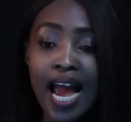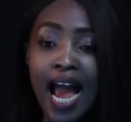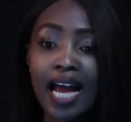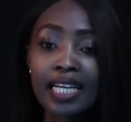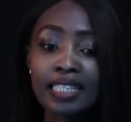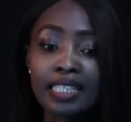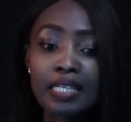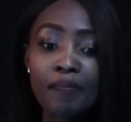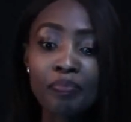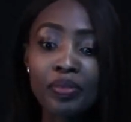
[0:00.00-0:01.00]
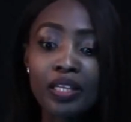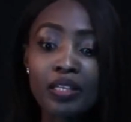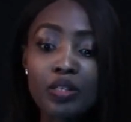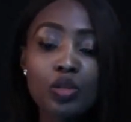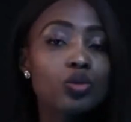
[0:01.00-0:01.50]
And
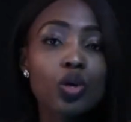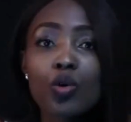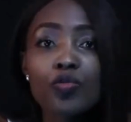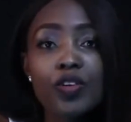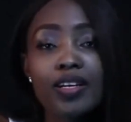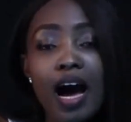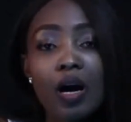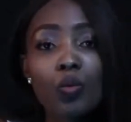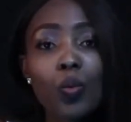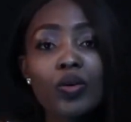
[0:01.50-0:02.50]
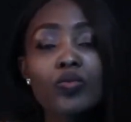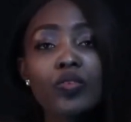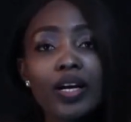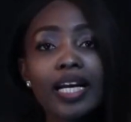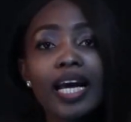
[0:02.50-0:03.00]
so for now, what
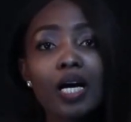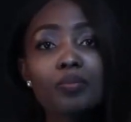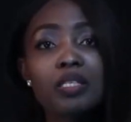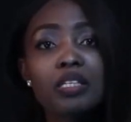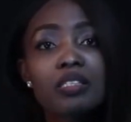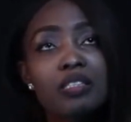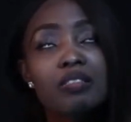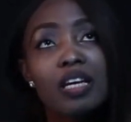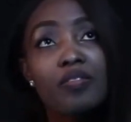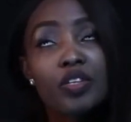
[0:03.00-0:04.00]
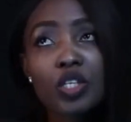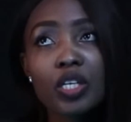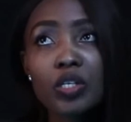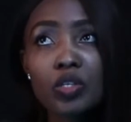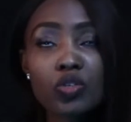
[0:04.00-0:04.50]
really helps the television
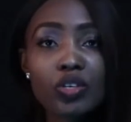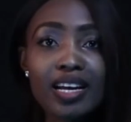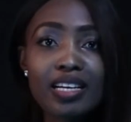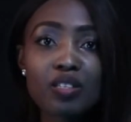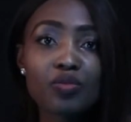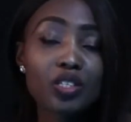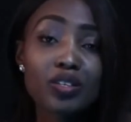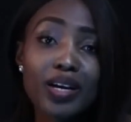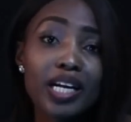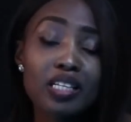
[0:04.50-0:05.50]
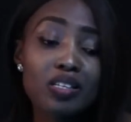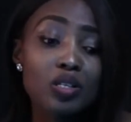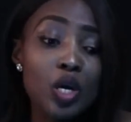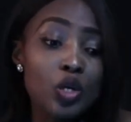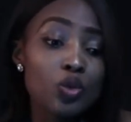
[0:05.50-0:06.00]
industry is for directors
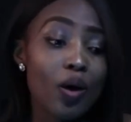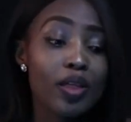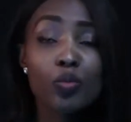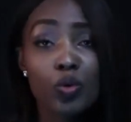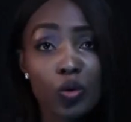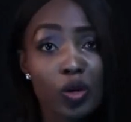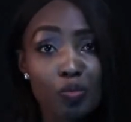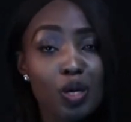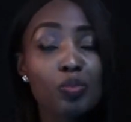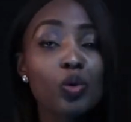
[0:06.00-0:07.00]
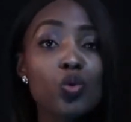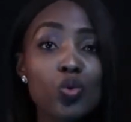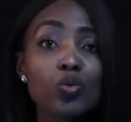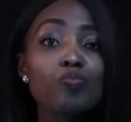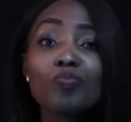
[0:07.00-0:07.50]
to either work with people
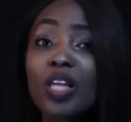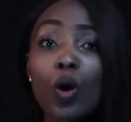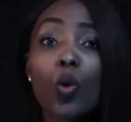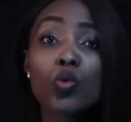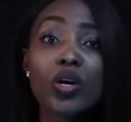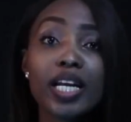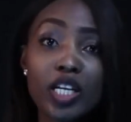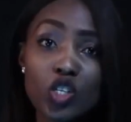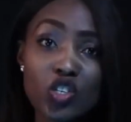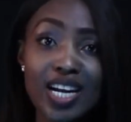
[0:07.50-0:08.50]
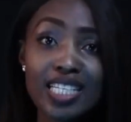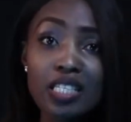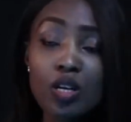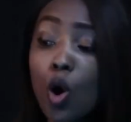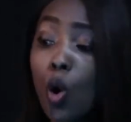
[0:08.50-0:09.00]
who they already
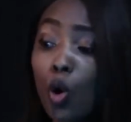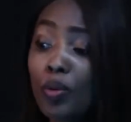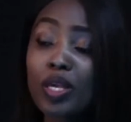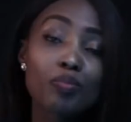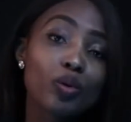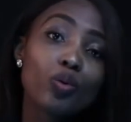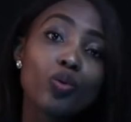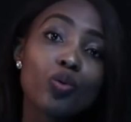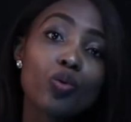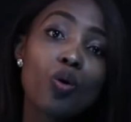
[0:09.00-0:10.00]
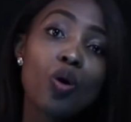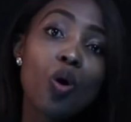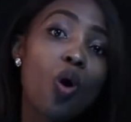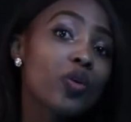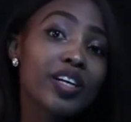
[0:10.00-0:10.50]
trust, or people who
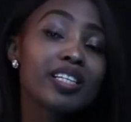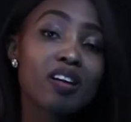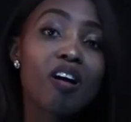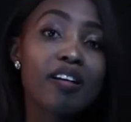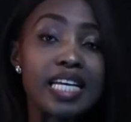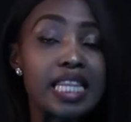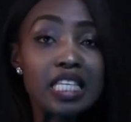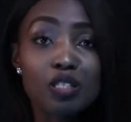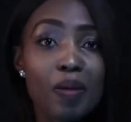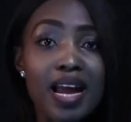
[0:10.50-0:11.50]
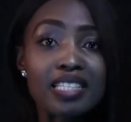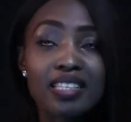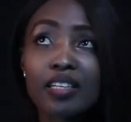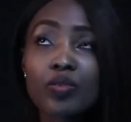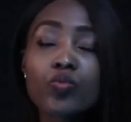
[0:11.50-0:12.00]
already are in the space,
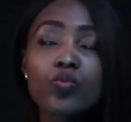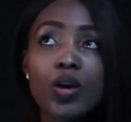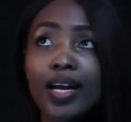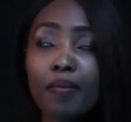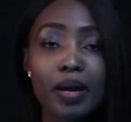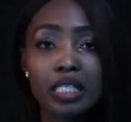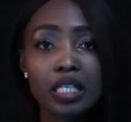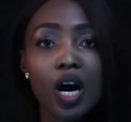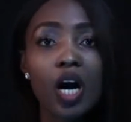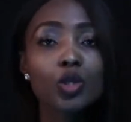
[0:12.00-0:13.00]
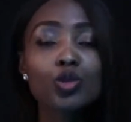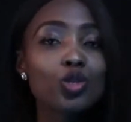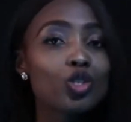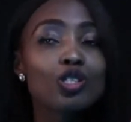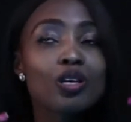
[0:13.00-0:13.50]
and it really makes it hard to
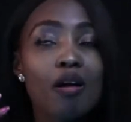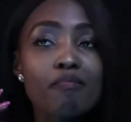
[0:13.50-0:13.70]
just